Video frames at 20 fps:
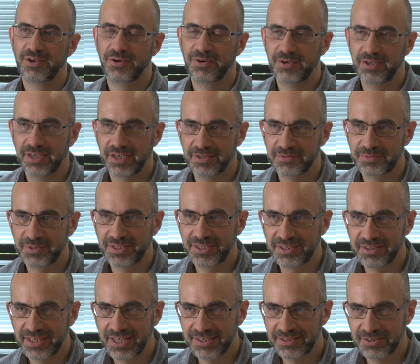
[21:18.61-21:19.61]
Okay, well,
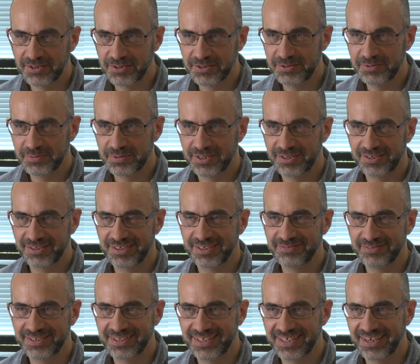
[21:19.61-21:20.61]
on that note, we're going to
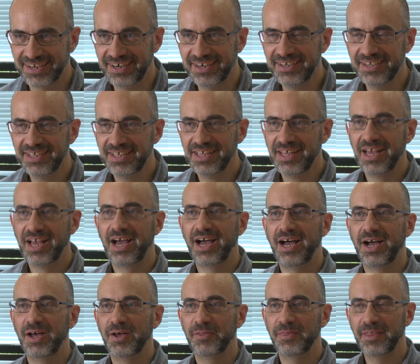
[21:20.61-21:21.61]
leave it there.
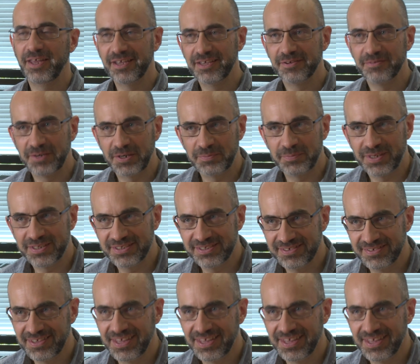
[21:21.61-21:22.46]
Uh, thank you very much.